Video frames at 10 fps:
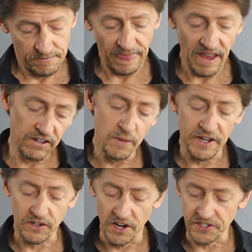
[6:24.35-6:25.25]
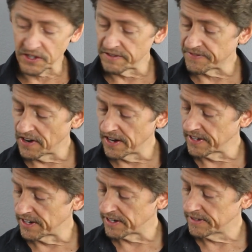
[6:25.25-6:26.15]
And a little bit of crushing on the front
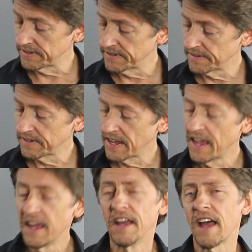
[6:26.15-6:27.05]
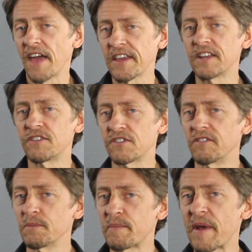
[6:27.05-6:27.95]
here. I think it deserved
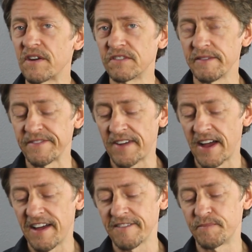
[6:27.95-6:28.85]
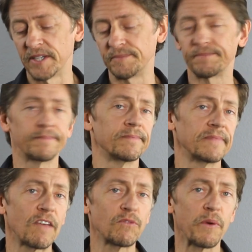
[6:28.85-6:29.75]
a little bit better than 75, but
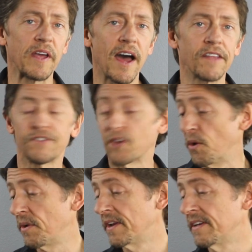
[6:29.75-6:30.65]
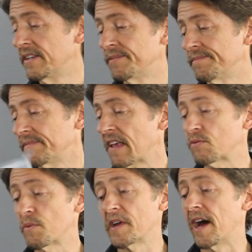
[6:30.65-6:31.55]
that's what we got. So
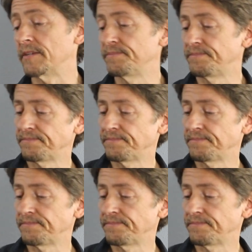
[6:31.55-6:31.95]
that's what we got.